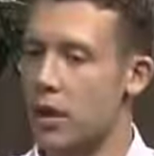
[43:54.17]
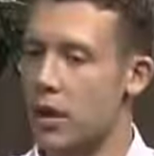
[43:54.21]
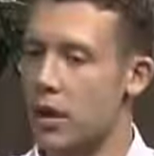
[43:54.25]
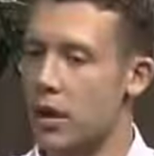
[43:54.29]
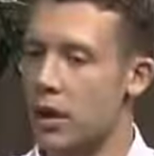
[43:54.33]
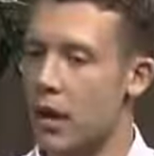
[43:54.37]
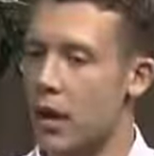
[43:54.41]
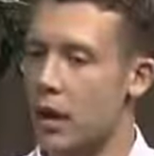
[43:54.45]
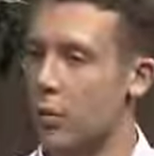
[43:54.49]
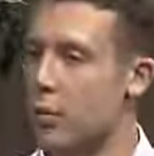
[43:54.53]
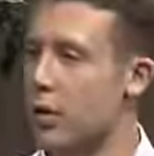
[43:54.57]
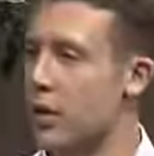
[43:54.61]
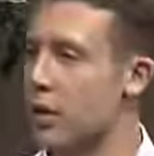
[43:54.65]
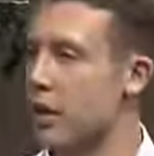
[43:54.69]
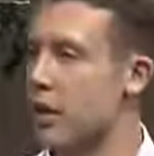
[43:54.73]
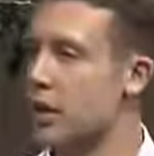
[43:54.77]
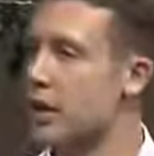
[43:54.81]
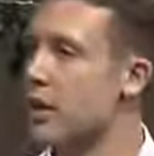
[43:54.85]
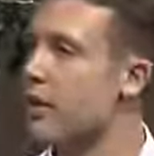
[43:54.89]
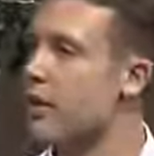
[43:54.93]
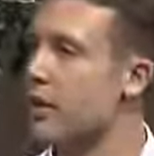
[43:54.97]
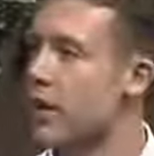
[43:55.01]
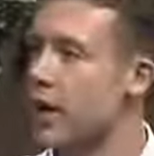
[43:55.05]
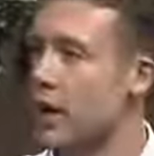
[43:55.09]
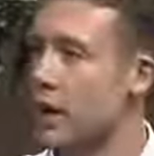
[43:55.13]
helping
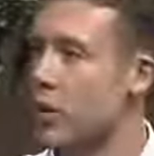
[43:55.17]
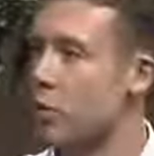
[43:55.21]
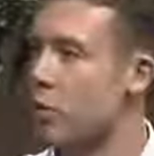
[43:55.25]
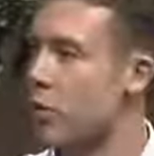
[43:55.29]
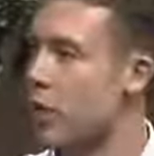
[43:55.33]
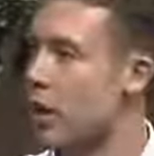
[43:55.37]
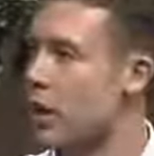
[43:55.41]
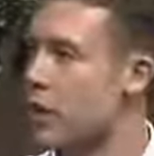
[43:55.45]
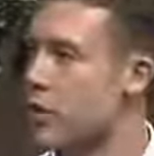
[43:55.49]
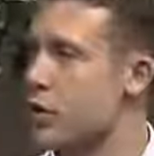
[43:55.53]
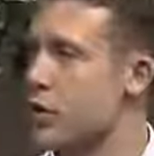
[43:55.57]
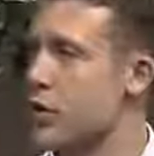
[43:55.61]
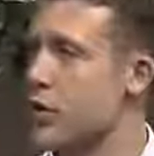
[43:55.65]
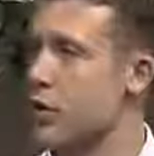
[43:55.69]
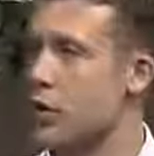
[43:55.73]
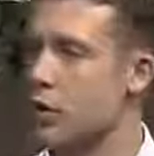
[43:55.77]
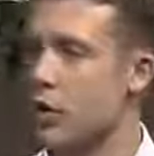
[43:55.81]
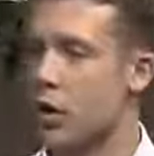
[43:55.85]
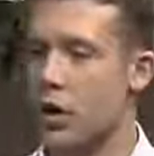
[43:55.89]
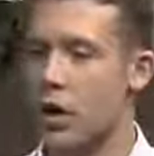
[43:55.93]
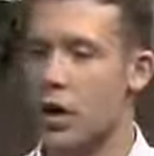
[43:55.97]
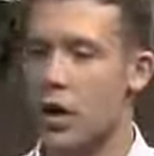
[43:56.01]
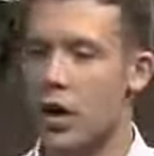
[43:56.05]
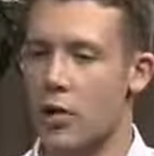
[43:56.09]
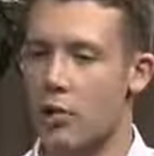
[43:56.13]
alleviate oppression
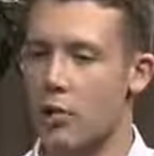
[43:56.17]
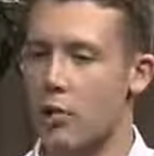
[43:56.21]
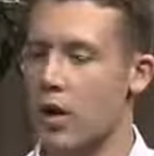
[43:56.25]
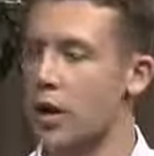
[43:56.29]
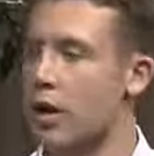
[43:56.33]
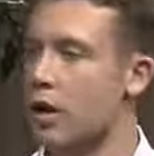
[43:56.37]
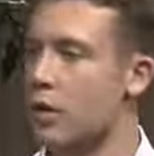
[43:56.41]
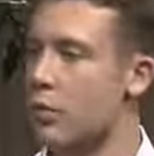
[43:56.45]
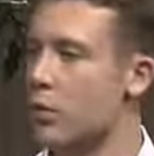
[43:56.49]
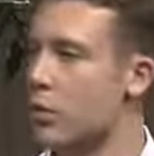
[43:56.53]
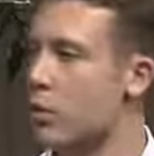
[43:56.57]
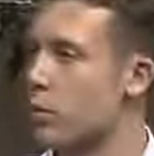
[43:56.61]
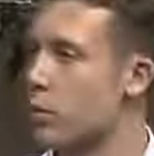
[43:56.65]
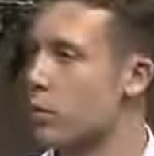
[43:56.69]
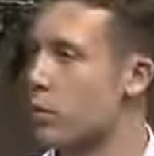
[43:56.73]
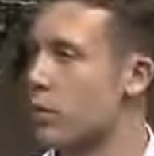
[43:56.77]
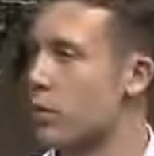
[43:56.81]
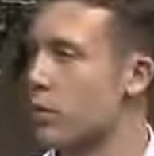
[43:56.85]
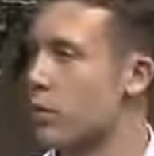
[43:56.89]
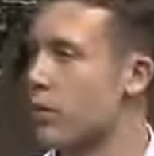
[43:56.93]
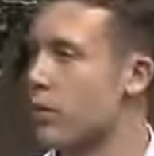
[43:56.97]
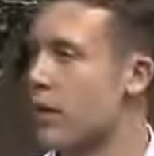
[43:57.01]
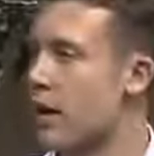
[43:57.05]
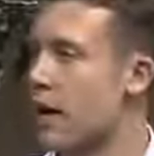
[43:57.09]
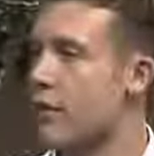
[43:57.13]
or making
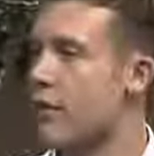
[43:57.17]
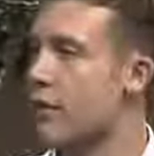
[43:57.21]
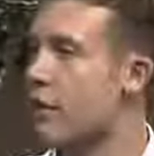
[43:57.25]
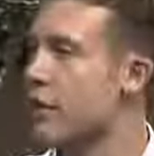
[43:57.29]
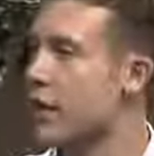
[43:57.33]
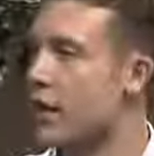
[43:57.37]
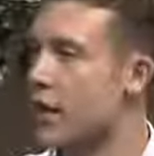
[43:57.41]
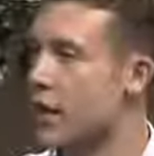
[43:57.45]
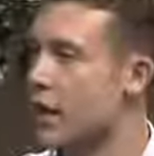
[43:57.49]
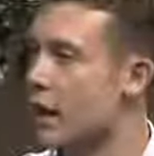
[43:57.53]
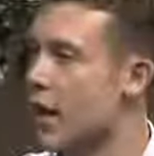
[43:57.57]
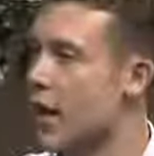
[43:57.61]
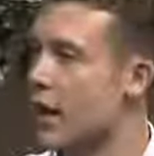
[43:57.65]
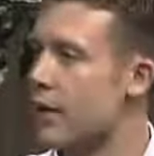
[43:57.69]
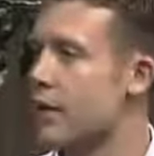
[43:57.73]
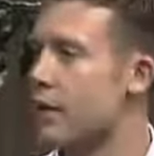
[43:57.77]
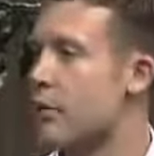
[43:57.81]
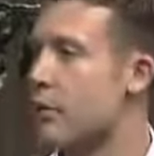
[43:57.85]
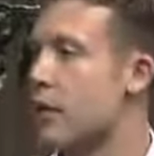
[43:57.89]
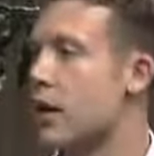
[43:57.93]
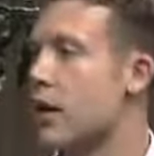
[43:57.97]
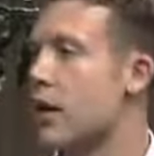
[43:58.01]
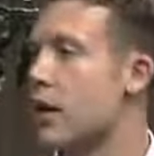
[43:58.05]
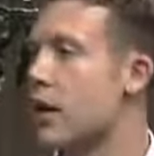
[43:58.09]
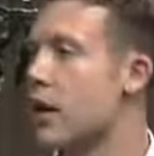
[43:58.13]
people's everyday lives
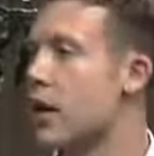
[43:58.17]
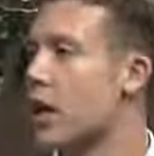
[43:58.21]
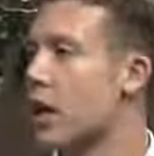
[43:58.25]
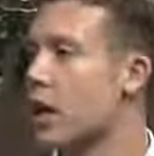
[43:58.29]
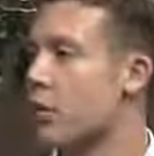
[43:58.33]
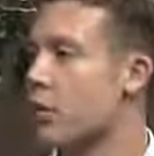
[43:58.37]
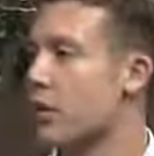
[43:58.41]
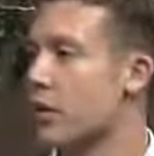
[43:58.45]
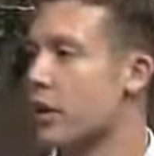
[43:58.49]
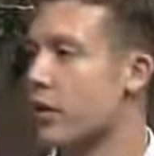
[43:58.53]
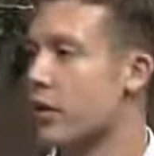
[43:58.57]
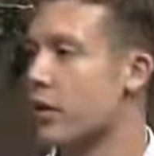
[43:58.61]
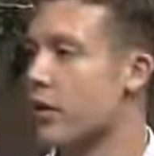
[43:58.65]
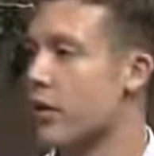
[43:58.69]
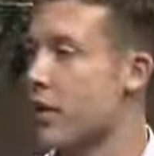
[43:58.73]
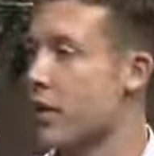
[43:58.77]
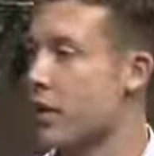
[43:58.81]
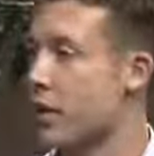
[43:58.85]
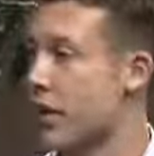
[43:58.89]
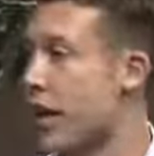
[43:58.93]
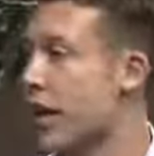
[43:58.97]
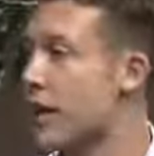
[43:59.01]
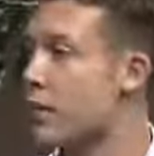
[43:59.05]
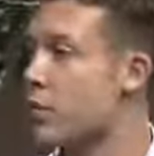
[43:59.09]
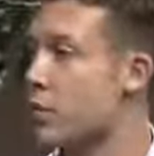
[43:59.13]
better, because
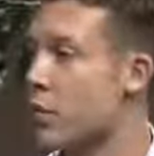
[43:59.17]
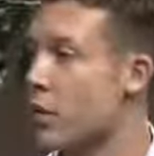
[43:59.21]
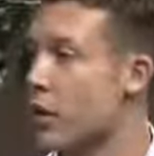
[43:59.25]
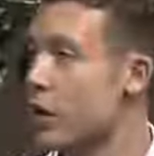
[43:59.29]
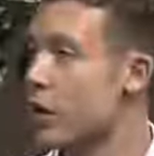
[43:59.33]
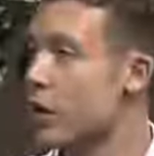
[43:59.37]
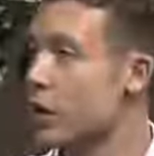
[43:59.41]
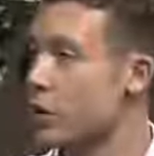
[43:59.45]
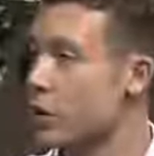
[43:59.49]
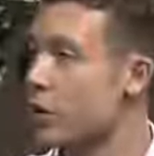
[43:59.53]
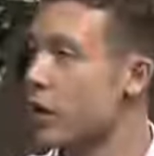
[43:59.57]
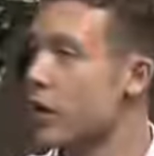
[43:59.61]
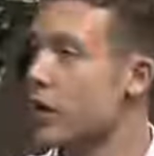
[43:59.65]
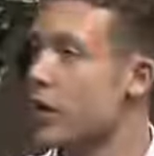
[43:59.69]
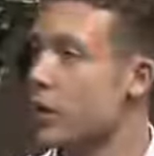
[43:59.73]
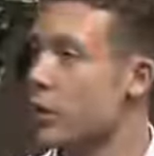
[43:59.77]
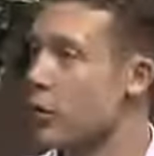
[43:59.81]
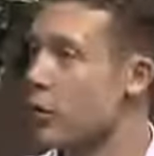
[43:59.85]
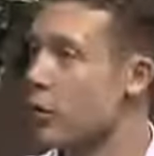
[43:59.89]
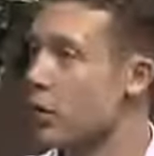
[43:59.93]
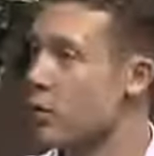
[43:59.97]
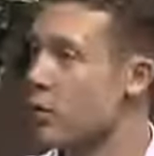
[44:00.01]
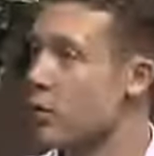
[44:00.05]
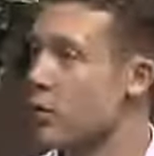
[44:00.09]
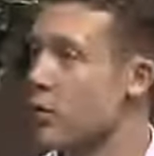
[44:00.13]
that's where you're really
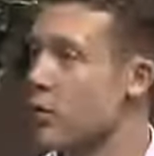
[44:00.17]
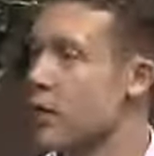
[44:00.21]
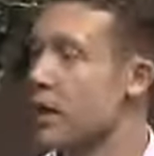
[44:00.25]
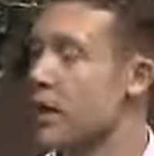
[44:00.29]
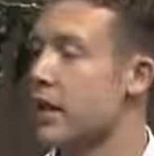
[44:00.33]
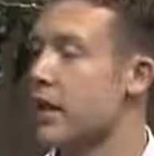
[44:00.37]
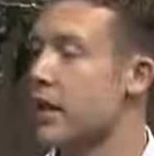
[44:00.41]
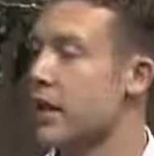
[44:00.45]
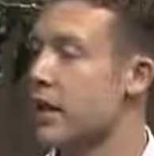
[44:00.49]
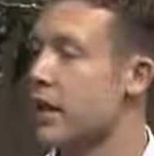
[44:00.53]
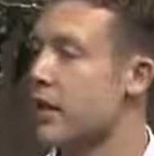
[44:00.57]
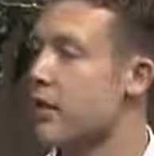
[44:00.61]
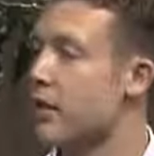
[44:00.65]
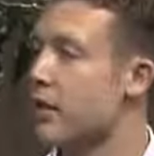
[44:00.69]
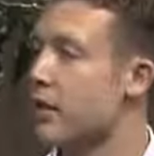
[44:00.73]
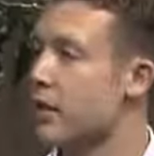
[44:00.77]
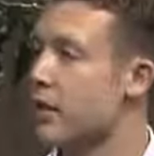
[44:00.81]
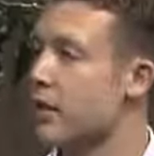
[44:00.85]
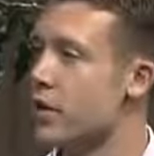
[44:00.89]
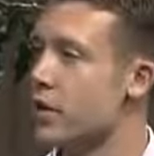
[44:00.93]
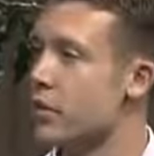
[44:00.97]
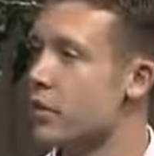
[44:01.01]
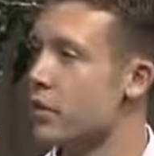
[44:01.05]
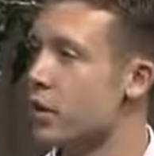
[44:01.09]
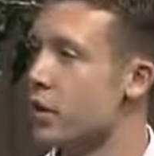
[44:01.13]
going to be making a
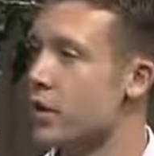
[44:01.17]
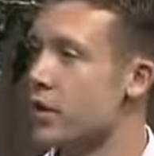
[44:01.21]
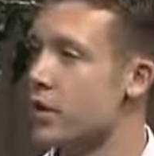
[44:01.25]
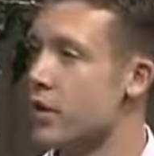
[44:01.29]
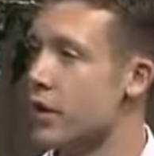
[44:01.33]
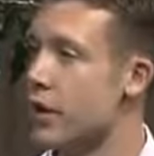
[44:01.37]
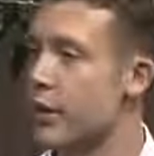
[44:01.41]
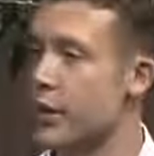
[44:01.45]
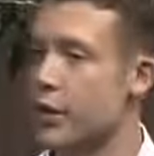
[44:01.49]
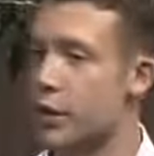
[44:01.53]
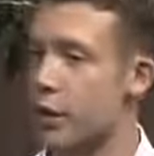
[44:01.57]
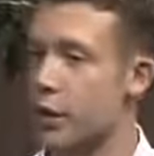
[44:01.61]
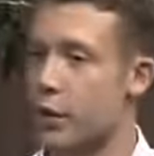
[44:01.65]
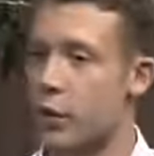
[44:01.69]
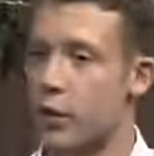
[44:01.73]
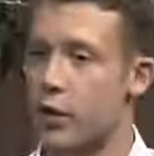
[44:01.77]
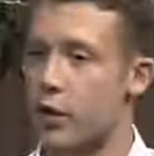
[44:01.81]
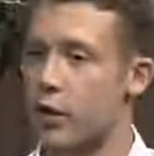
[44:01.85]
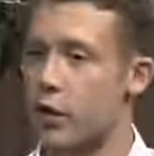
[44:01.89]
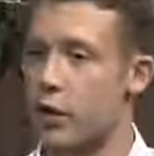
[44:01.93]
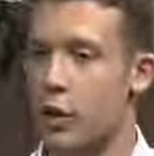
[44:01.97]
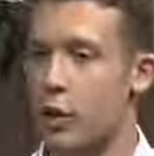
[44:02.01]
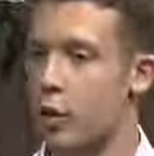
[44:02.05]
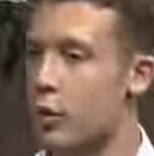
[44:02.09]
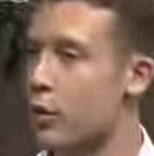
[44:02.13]
difference. In the military, you're going
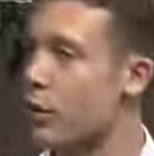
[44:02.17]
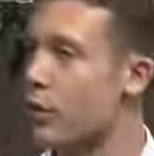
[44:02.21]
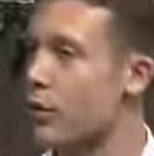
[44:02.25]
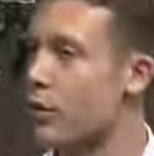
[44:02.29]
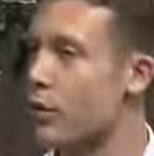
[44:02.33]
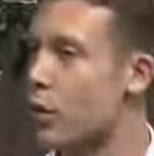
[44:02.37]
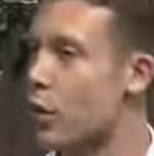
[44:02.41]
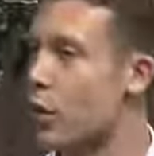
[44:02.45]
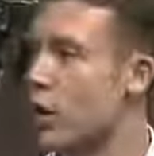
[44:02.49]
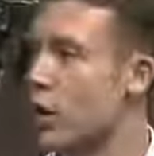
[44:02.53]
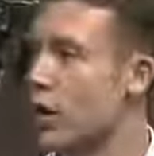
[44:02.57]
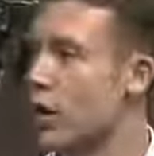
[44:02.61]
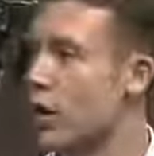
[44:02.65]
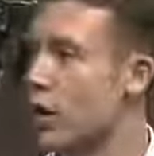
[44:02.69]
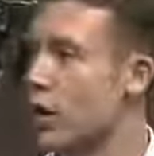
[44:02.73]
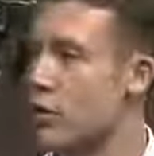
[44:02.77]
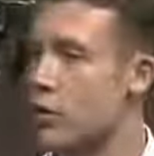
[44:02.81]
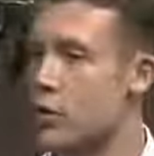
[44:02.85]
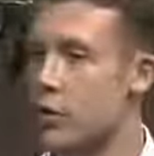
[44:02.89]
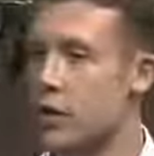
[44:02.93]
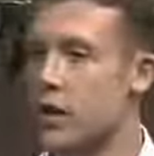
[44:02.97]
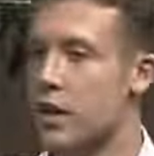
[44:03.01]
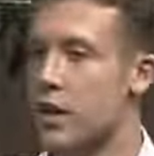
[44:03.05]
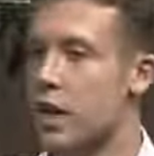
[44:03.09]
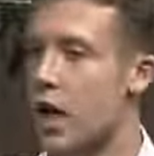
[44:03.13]
to go to a foreign
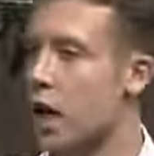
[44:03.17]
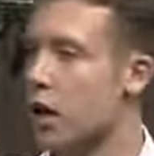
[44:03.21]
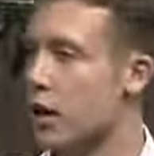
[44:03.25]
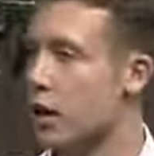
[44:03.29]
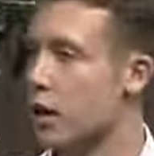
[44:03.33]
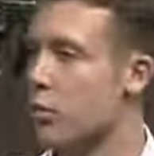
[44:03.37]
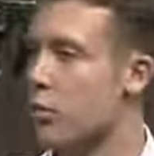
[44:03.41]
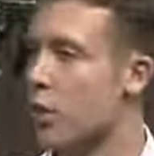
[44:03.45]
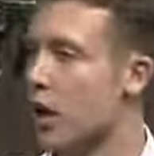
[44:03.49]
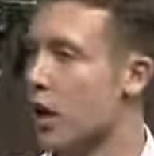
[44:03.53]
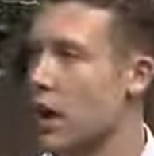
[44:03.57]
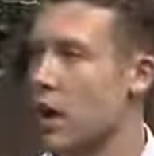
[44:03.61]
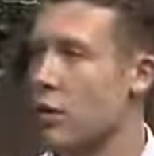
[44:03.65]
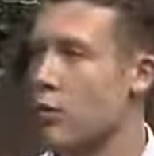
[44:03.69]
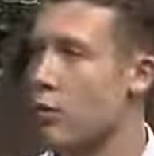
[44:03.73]
country and occupy